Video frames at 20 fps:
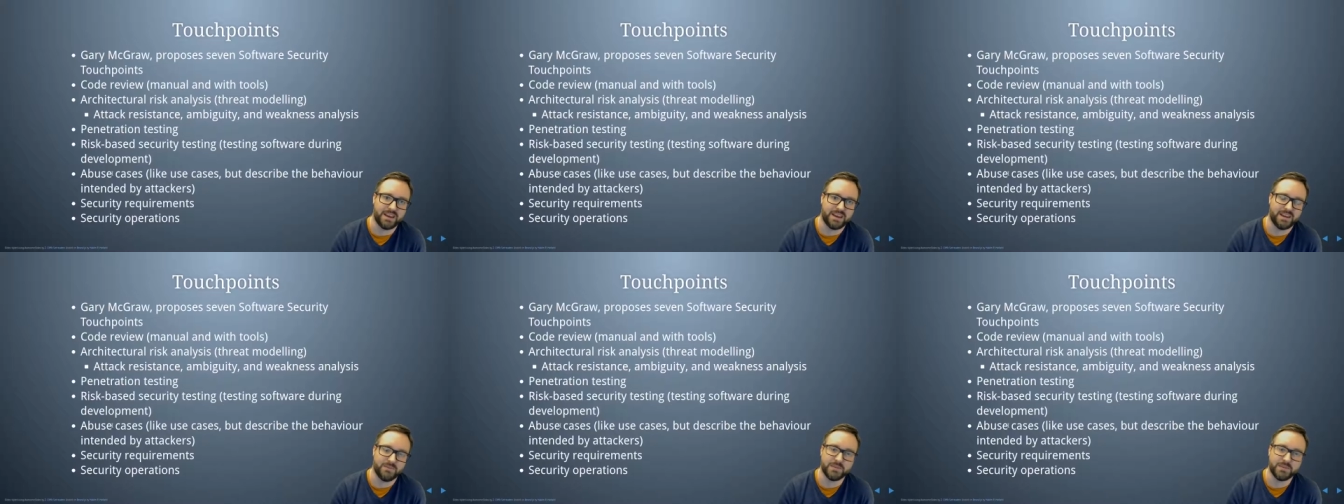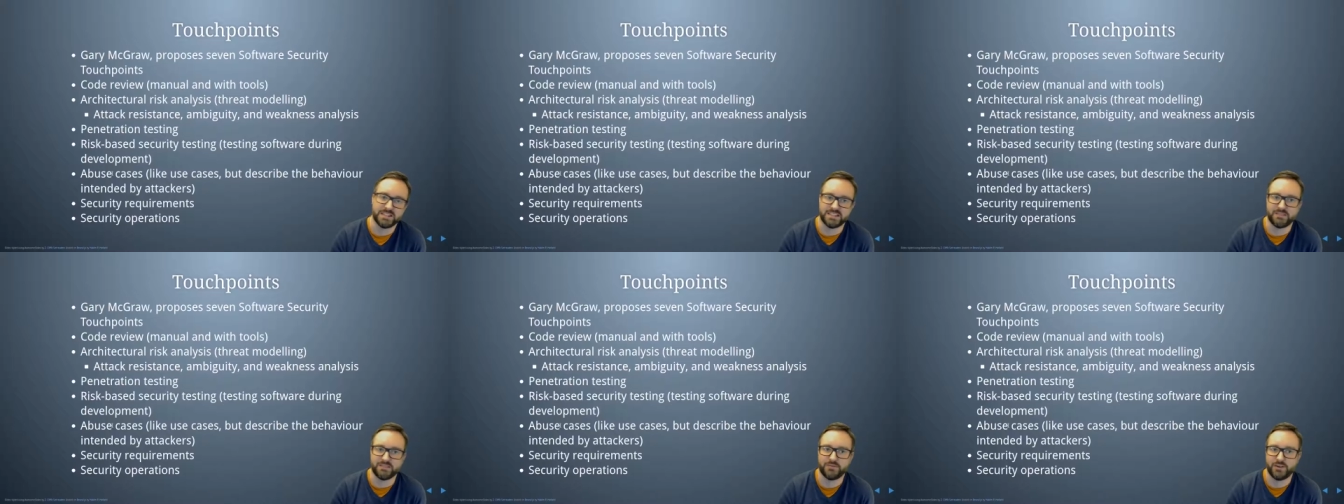A bit
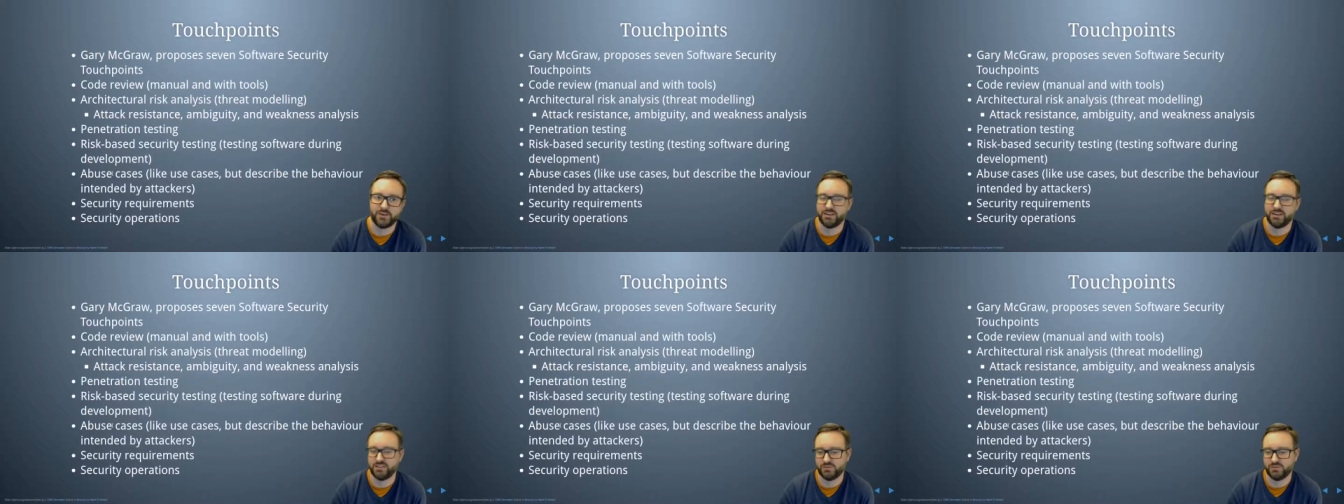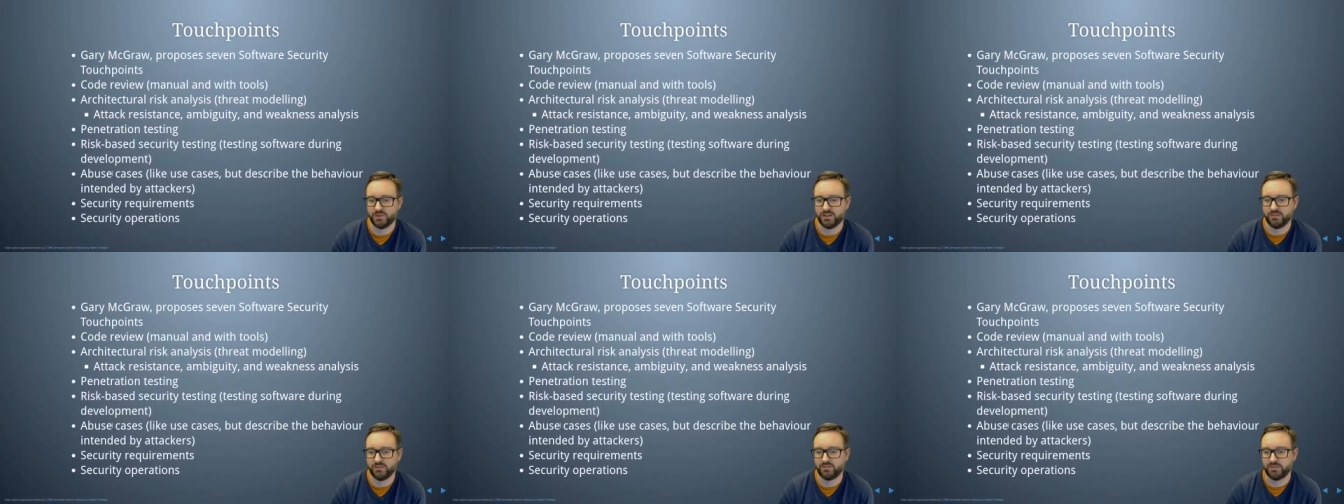different as
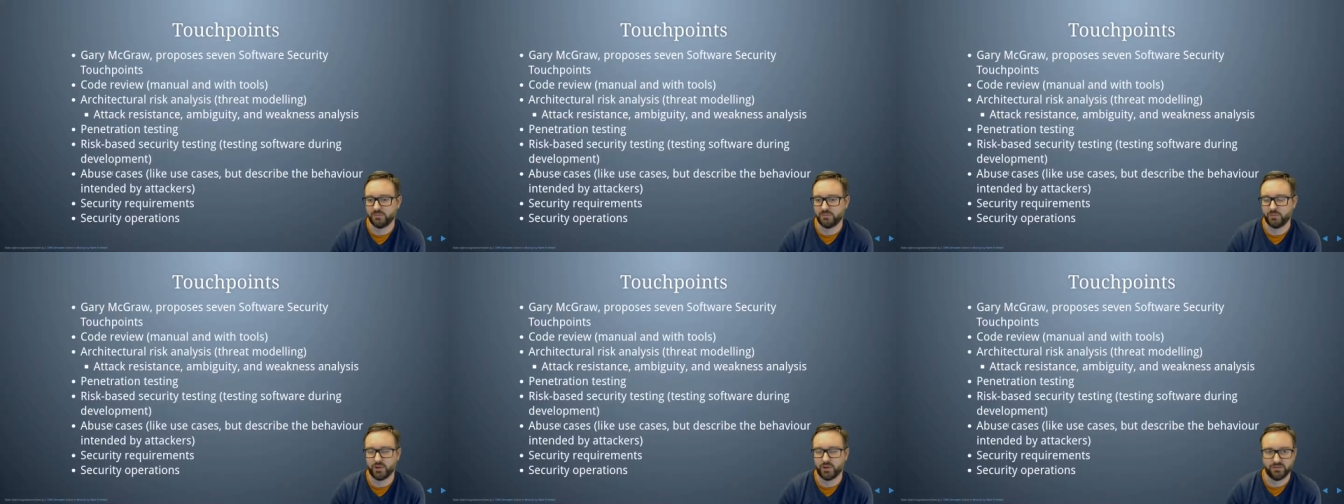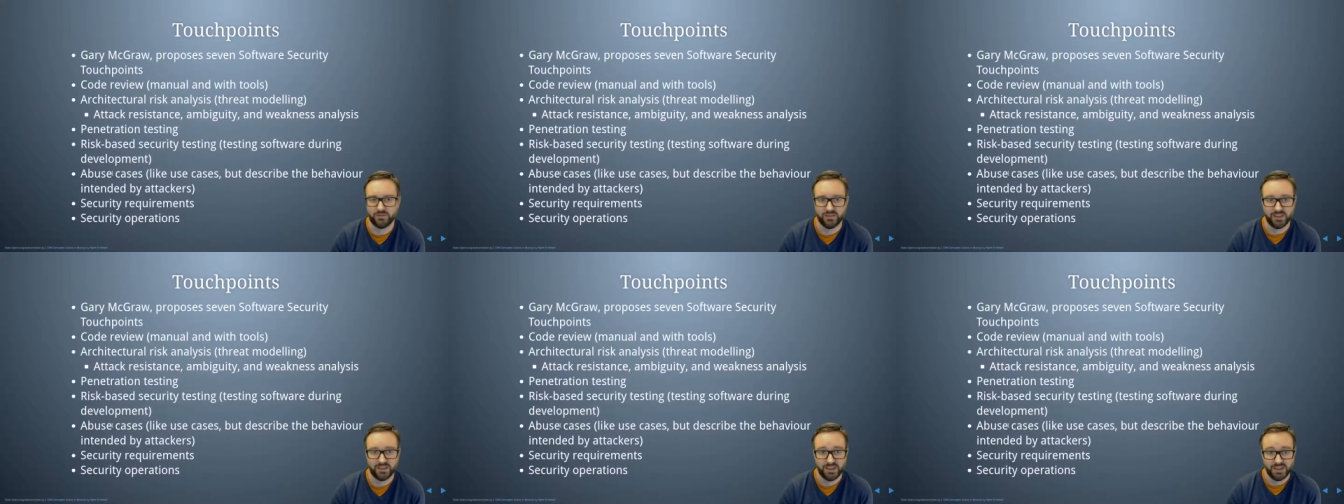well from what
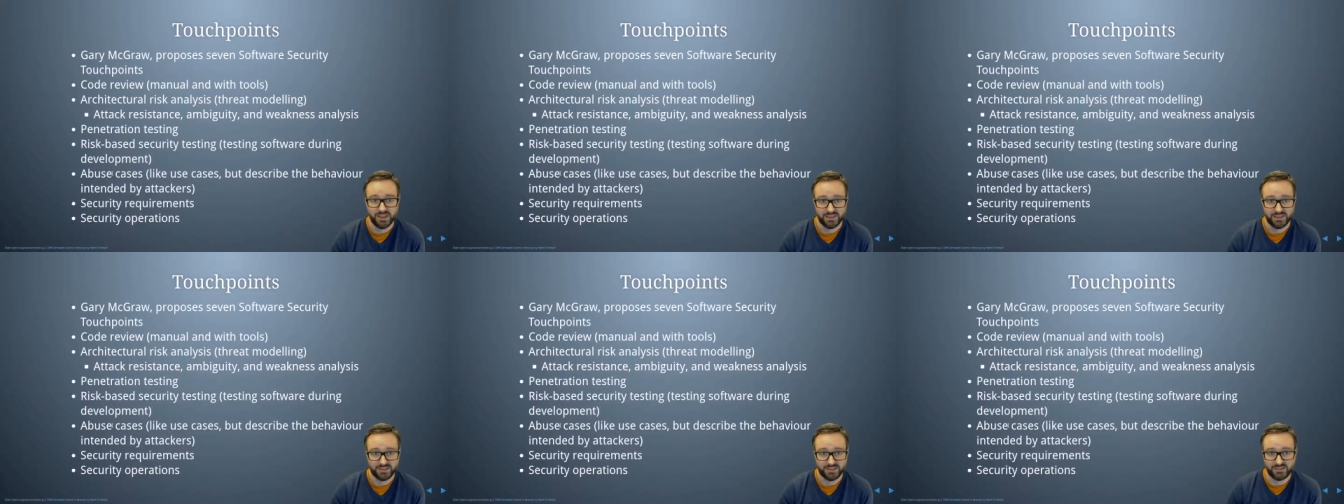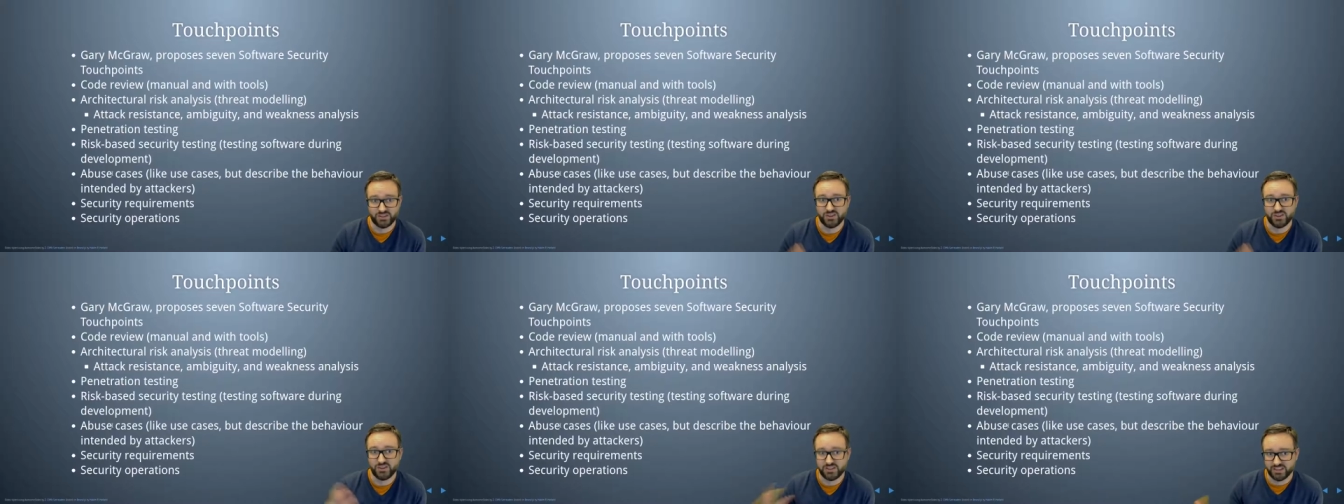is
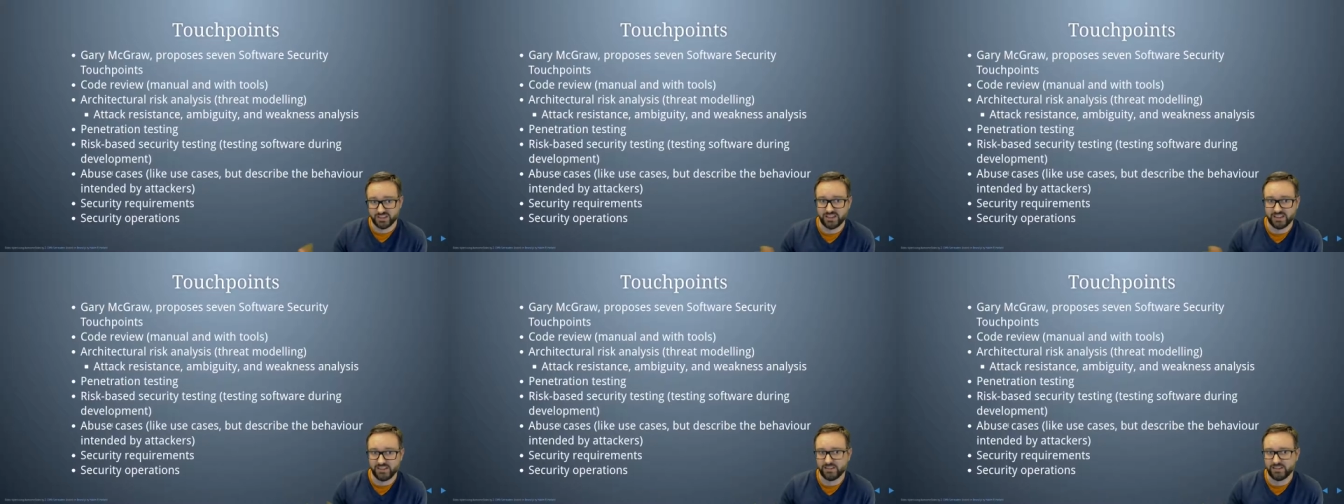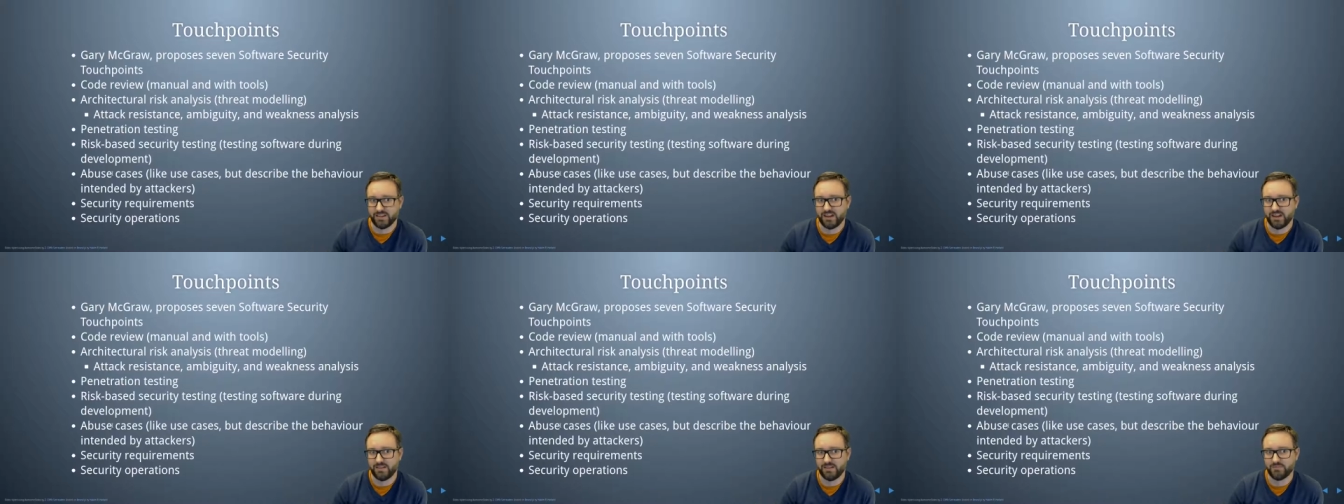usually
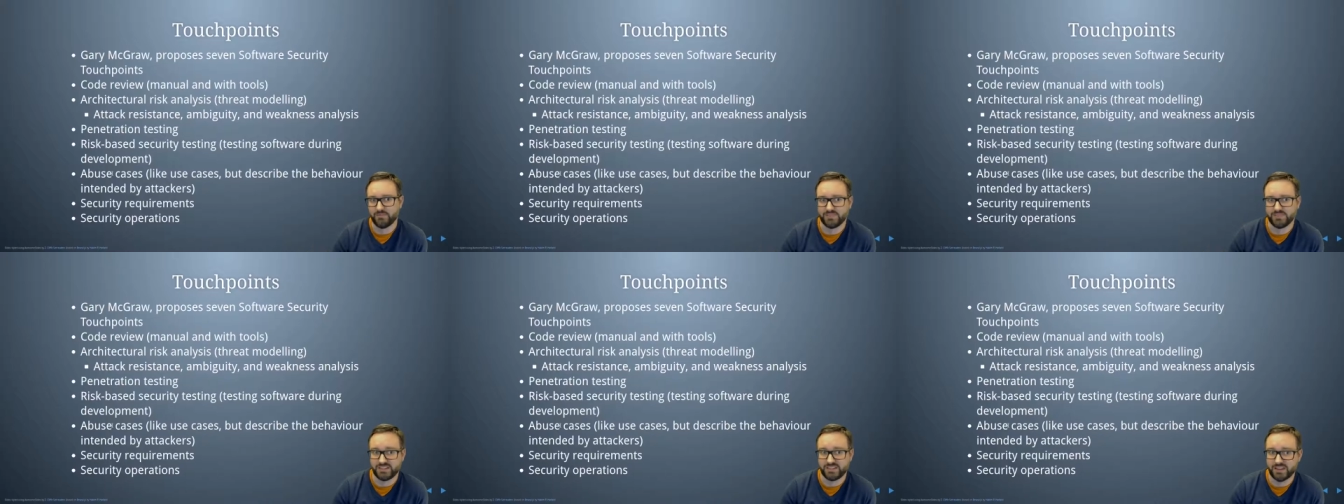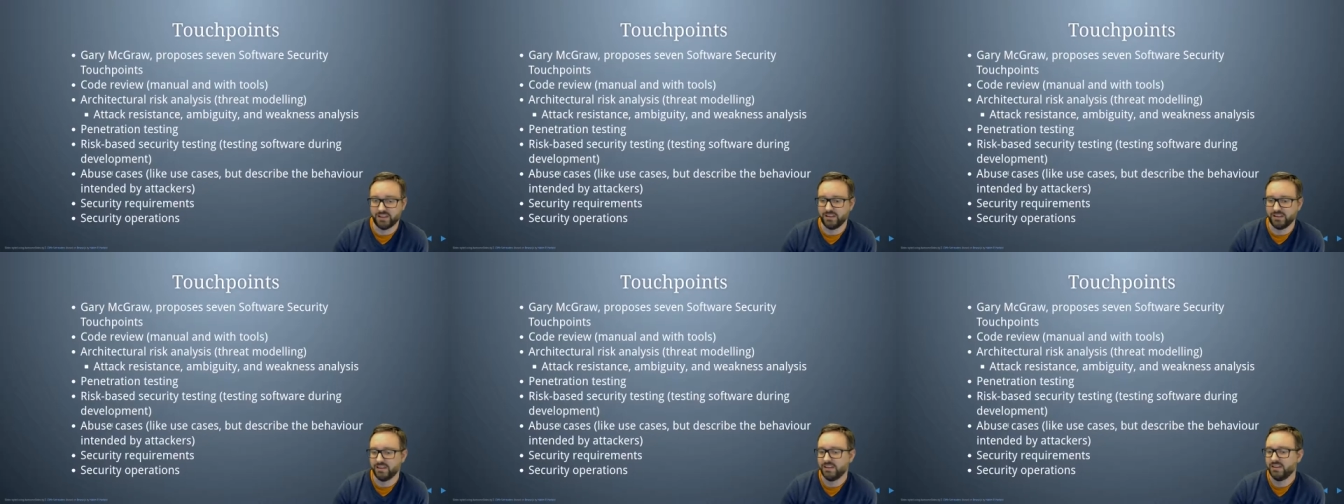um, done.